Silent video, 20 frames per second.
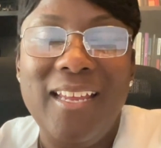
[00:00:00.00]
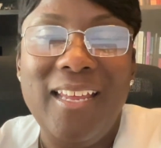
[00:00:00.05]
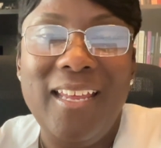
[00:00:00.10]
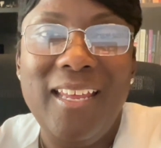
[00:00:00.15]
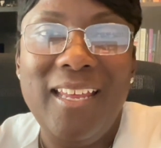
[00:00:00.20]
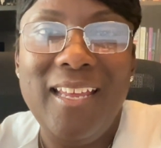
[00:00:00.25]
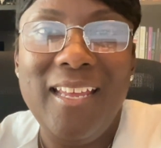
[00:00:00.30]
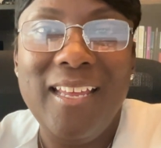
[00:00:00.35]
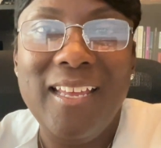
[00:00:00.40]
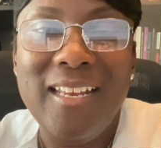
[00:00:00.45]

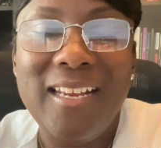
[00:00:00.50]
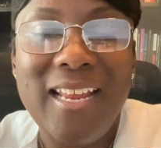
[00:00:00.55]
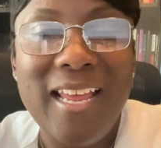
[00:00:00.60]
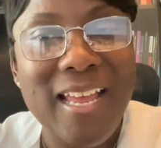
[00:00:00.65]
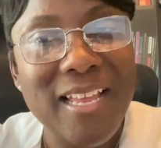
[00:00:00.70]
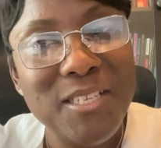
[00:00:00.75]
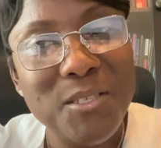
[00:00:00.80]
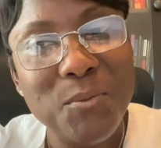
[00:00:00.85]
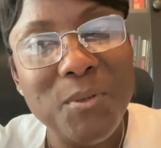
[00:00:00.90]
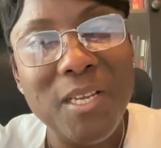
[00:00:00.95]
And
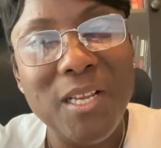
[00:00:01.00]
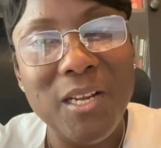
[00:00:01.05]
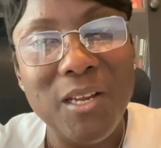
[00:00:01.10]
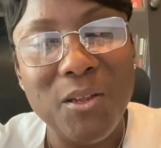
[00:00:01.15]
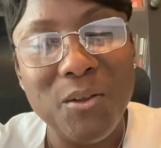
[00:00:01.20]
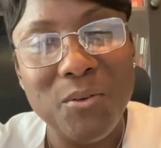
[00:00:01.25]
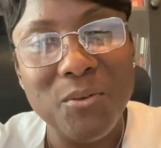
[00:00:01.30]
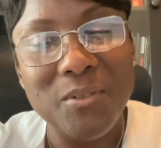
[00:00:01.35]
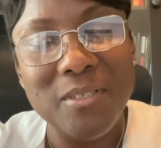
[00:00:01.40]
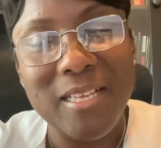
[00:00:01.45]
as we
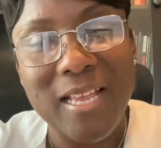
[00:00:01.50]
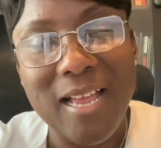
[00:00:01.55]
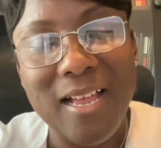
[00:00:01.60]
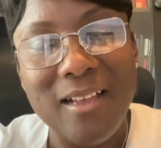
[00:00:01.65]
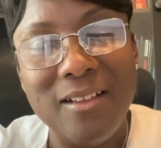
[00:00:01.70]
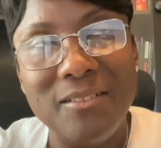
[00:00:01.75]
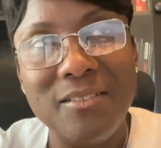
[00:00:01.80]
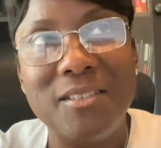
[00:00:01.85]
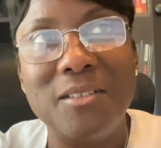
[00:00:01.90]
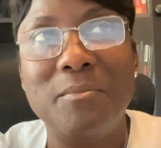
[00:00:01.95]
close
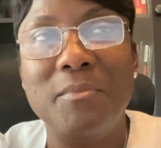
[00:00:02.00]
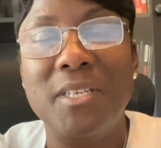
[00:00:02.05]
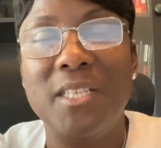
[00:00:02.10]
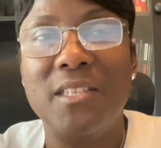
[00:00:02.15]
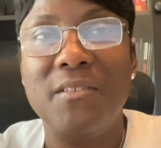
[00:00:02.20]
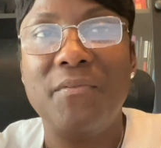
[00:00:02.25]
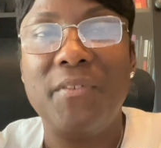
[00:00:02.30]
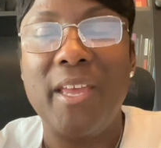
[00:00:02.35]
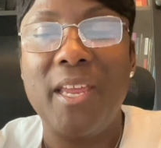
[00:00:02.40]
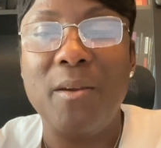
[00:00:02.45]
out the
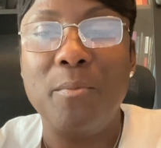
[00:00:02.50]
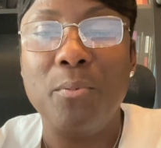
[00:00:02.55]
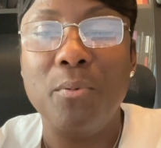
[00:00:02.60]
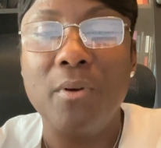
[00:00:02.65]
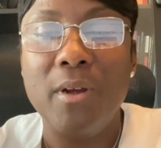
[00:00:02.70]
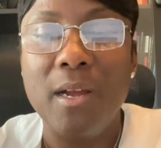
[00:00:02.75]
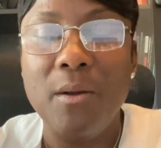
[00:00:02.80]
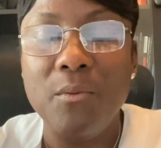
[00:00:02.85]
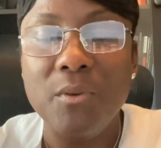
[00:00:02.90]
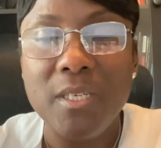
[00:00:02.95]
month of
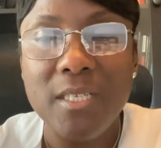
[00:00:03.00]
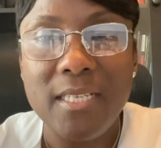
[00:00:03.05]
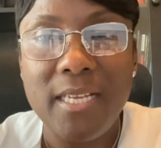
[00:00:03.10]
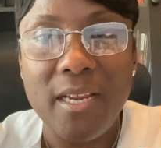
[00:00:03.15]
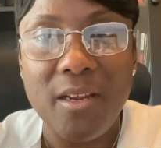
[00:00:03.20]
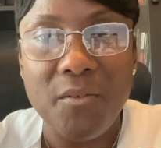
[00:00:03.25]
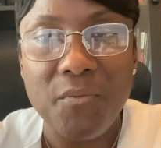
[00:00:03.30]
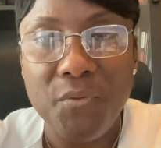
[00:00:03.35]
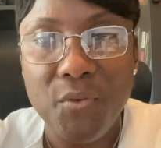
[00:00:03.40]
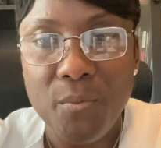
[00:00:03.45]
April, I want to
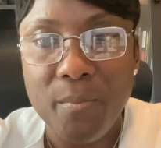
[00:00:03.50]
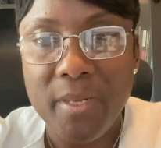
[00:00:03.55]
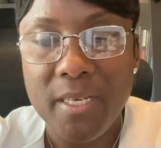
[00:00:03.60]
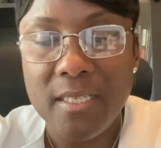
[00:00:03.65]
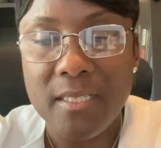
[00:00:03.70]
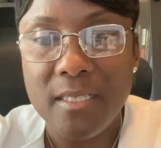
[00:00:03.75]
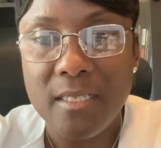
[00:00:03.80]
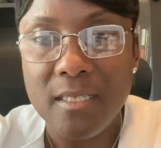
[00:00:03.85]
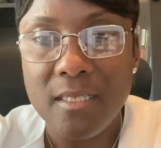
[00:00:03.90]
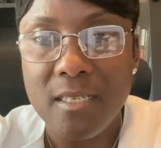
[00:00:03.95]
take a few
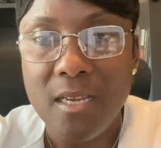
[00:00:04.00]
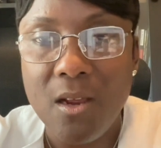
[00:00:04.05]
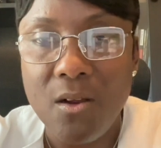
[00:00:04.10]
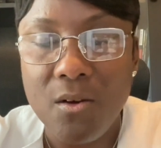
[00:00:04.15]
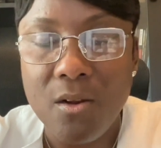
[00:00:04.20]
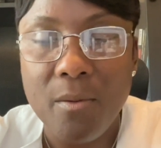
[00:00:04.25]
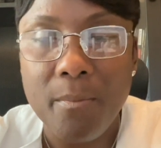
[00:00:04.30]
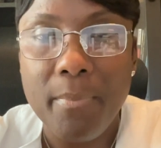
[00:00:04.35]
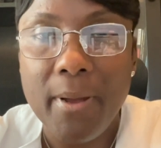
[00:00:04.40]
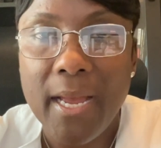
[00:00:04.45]
minutes to
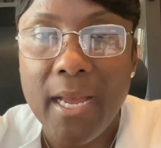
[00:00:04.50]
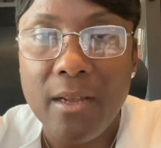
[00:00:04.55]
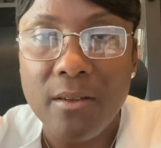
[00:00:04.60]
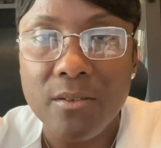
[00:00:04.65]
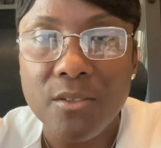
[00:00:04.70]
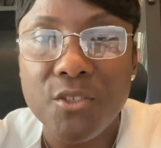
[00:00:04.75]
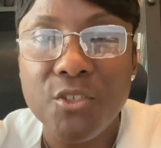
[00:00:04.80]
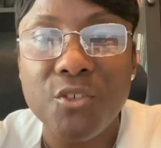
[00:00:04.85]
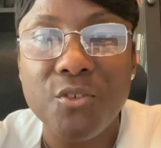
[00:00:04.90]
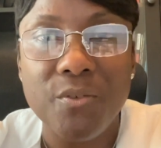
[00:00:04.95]
talk
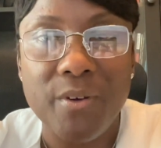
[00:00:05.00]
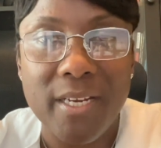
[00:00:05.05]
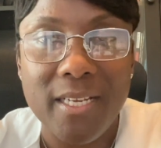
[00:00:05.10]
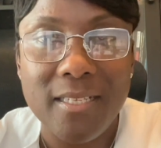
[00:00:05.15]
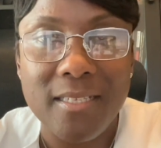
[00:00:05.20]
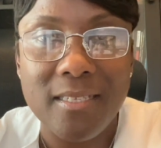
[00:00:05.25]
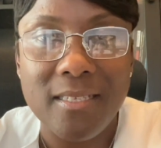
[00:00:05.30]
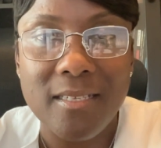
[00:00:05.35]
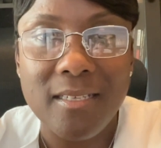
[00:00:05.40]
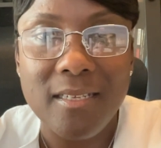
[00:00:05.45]
about
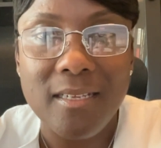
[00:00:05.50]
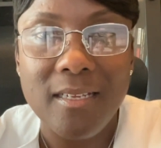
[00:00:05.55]
stress.